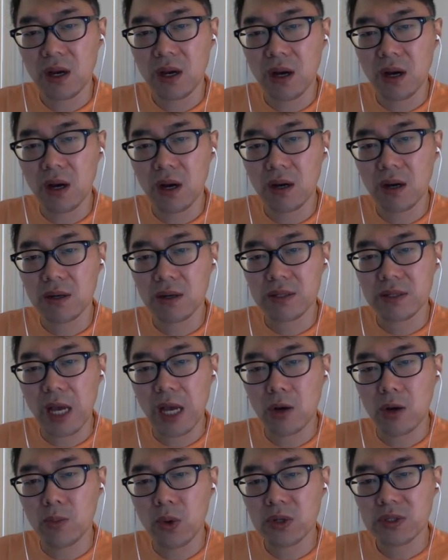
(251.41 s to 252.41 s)

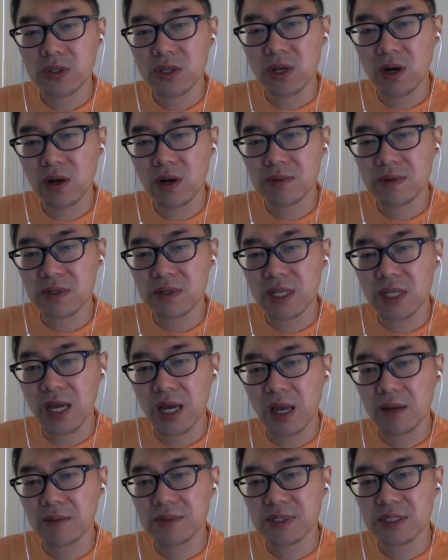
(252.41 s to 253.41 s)
Now most of the
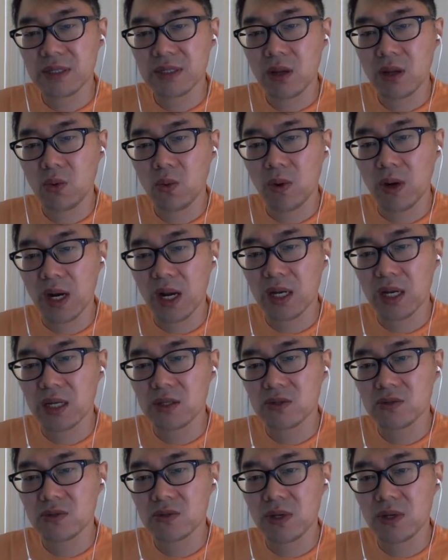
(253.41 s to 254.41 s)
times what I
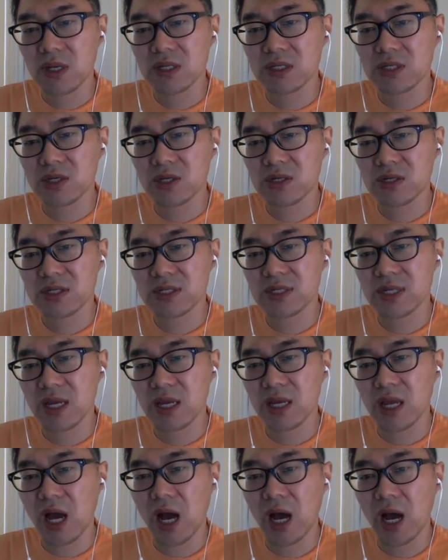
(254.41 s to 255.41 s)
do is just
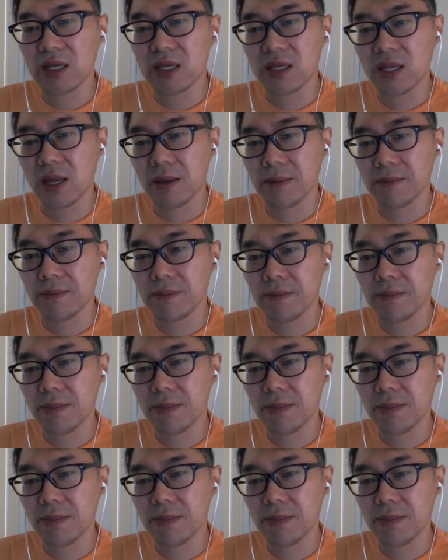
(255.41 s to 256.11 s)
say item,